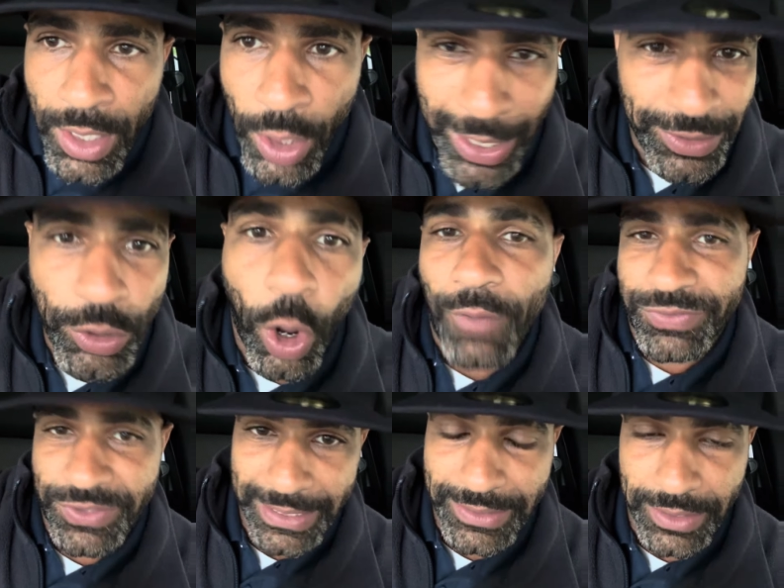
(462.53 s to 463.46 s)
in the
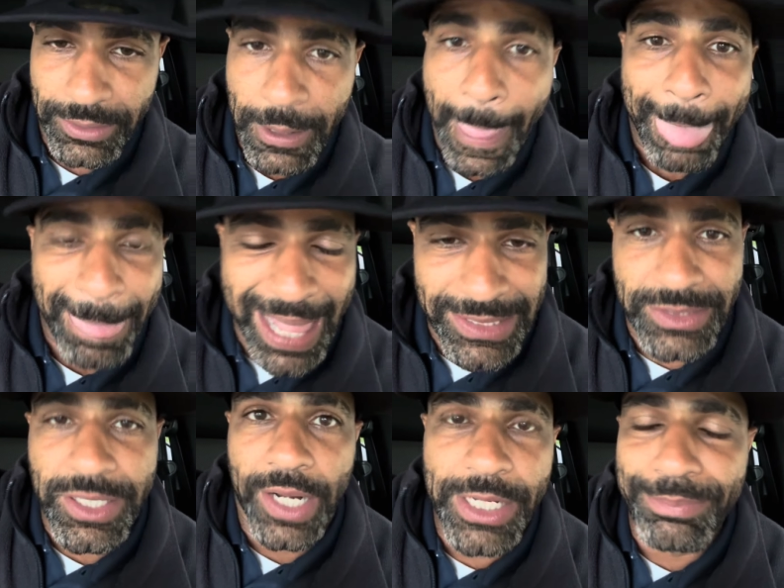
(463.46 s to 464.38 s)
offseason and
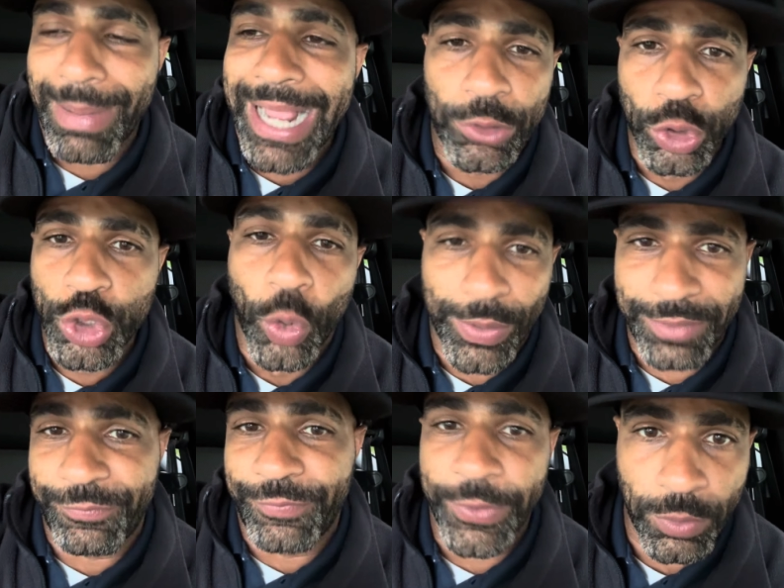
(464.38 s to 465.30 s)
studied Michael Jordan
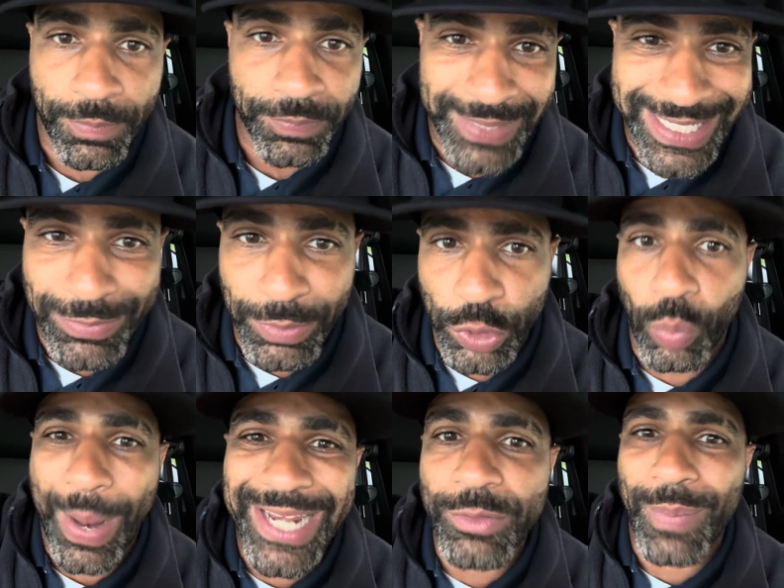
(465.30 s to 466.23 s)
film. This is what
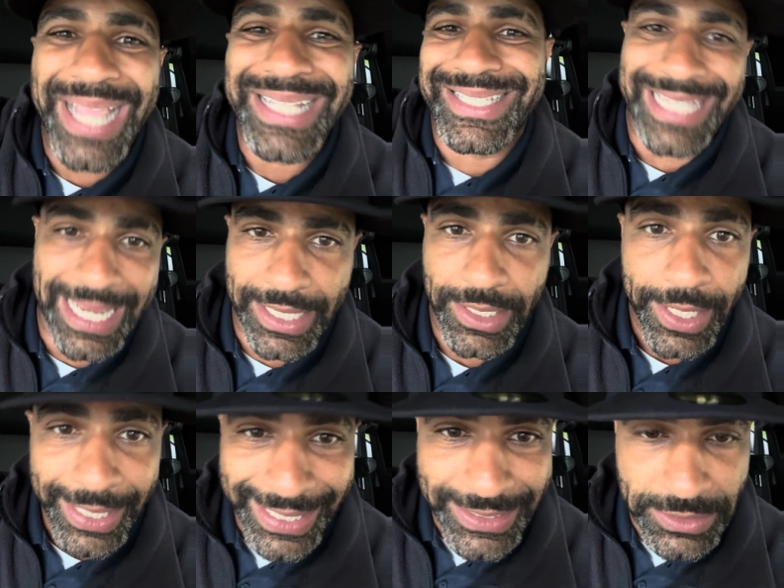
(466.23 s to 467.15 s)
Dwyane Wade said.
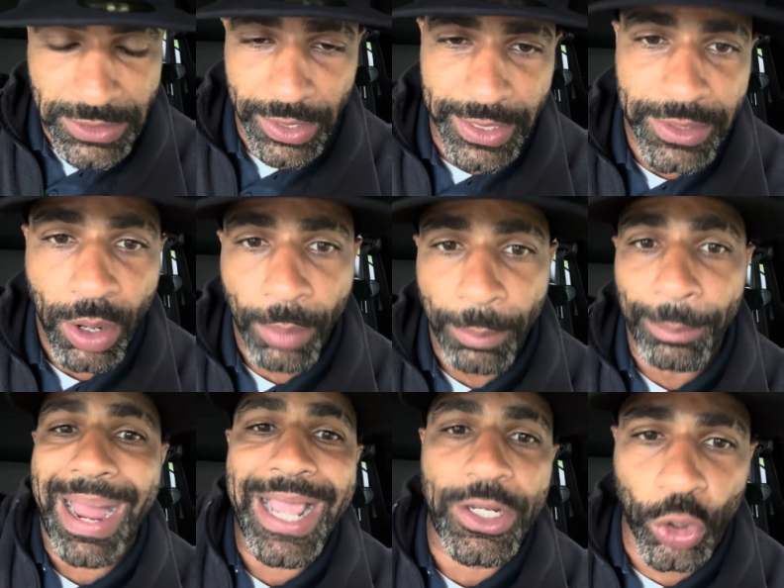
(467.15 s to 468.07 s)
He studied
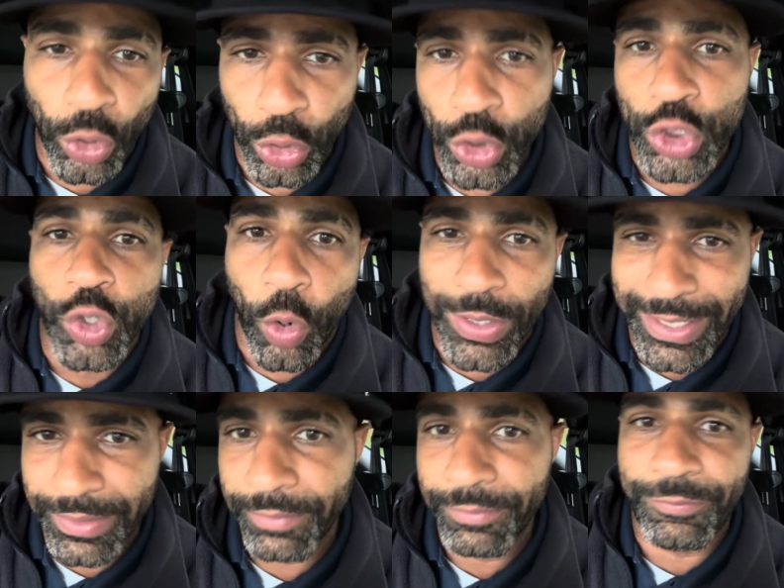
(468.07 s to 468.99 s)
Michael
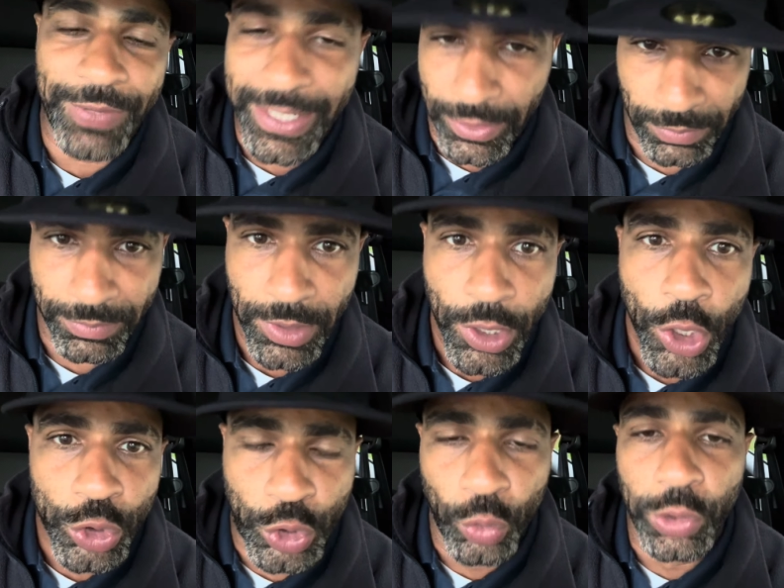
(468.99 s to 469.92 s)
Jordan film
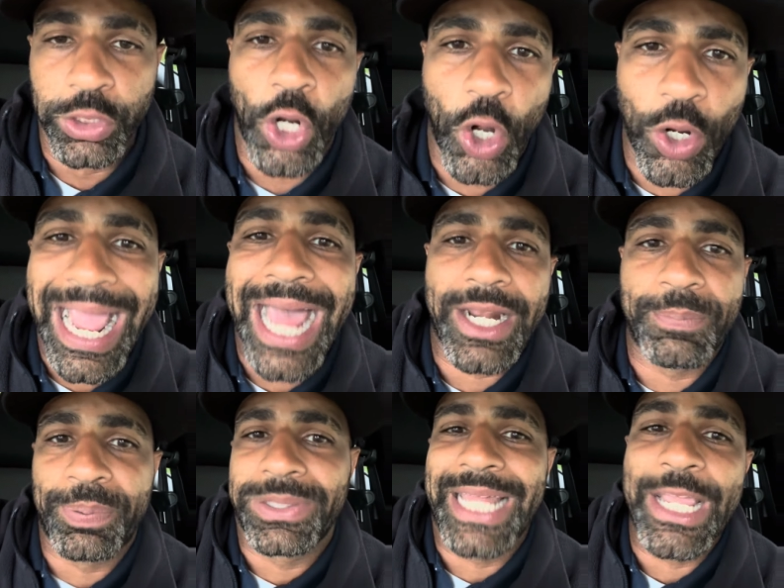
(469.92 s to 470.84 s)
to learn how to
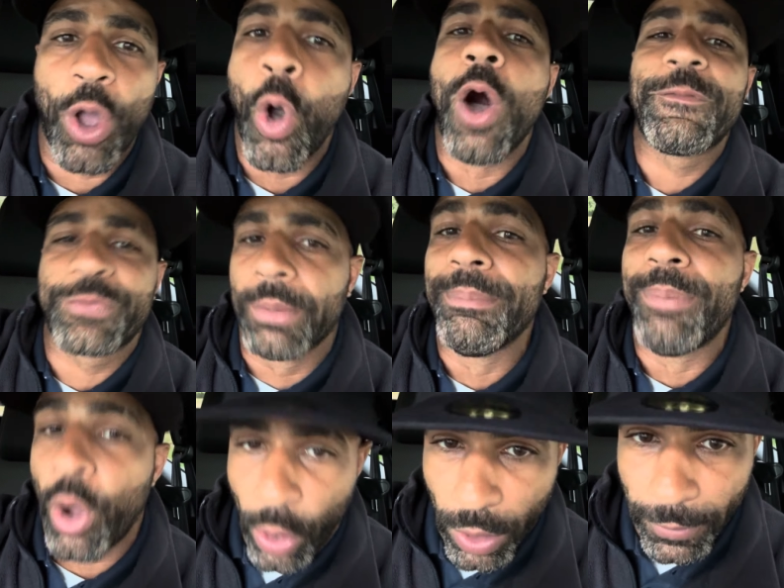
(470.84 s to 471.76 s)
play off the
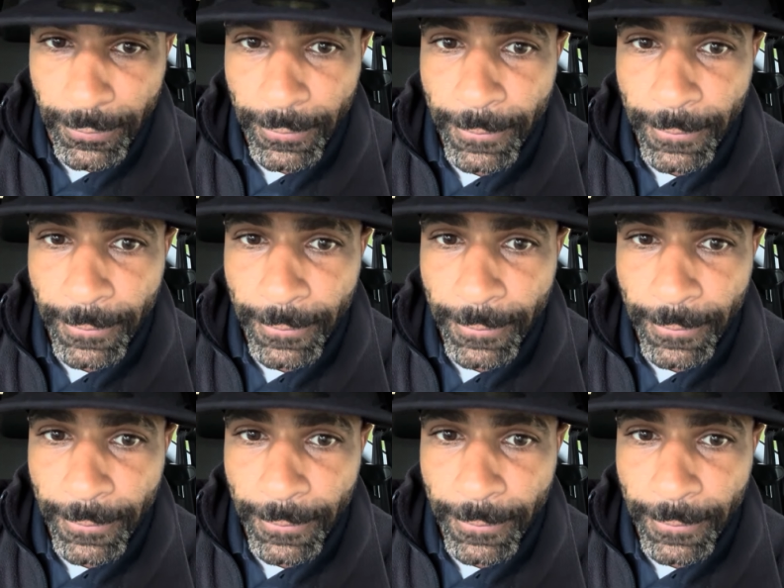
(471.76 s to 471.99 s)
ball.